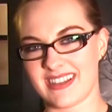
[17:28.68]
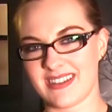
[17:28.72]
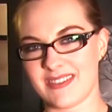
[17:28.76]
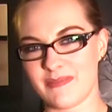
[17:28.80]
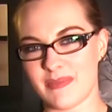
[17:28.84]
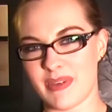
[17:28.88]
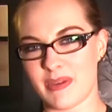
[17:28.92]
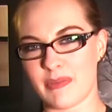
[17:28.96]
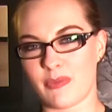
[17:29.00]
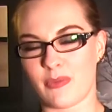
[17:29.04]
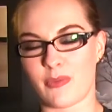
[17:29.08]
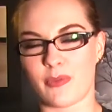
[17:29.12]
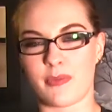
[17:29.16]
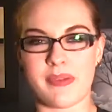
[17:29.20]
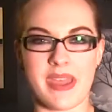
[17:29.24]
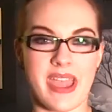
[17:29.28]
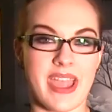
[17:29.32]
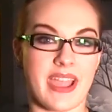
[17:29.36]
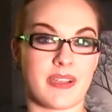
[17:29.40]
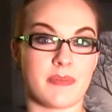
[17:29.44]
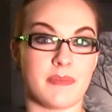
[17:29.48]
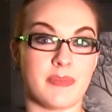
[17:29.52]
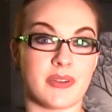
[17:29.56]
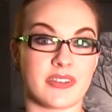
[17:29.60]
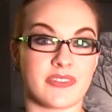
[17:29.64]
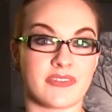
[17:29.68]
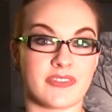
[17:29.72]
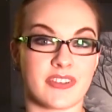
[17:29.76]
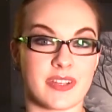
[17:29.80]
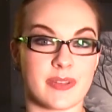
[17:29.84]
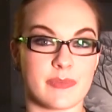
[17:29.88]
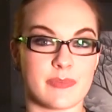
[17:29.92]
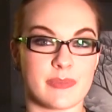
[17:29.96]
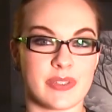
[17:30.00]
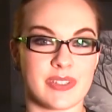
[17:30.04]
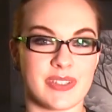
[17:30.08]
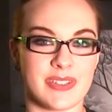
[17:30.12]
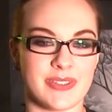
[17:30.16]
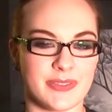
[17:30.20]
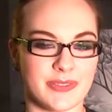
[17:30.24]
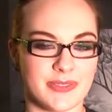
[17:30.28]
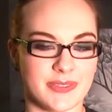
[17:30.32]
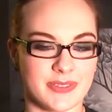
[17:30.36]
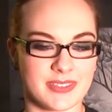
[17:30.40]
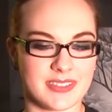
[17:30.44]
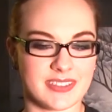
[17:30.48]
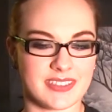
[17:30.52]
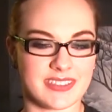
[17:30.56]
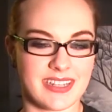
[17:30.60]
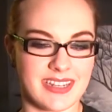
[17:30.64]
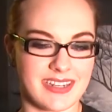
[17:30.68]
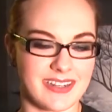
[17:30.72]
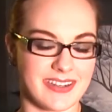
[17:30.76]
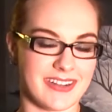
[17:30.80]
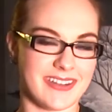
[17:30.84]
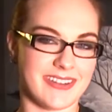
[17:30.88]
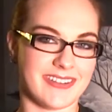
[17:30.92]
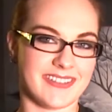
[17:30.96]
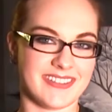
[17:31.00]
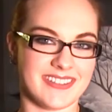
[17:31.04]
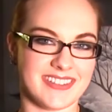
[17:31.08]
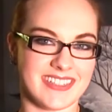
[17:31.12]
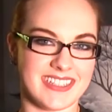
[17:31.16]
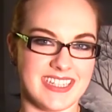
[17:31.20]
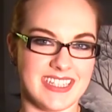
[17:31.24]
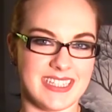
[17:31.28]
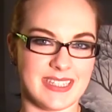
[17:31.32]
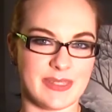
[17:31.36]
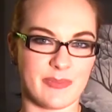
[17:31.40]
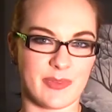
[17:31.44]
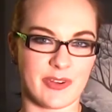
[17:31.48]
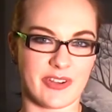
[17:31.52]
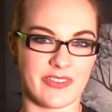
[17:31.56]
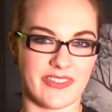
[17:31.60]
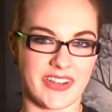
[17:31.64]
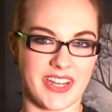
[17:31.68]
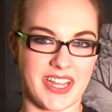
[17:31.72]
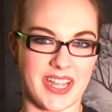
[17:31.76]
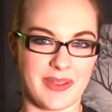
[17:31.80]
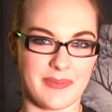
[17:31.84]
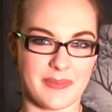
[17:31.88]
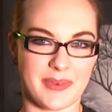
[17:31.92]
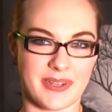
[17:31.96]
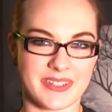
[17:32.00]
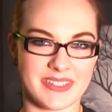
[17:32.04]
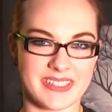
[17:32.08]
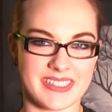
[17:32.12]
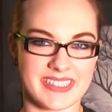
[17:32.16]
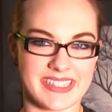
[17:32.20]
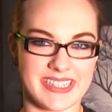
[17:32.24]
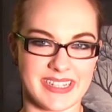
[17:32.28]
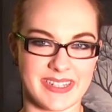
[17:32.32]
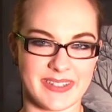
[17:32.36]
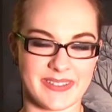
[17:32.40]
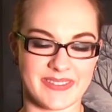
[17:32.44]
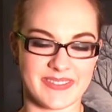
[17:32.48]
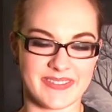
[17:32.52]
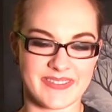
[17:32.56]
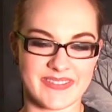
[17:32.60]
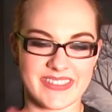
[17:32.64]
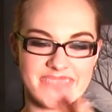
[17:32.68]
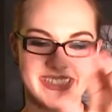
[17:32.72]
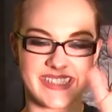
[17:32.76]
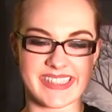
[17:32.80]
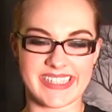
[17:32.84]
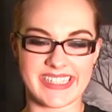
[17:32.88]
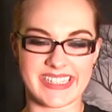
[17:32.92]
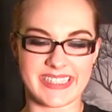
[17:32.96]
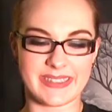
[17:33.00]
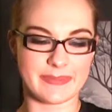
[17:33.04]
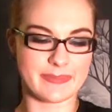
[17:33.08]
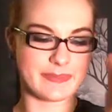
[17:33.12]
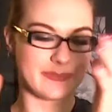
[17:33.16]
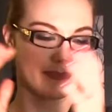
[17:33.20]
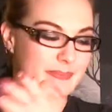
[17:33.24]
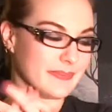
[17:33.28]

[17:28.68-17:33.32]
we'll pack a book for him too. I don't know. He's more of a gamer, so we'll see.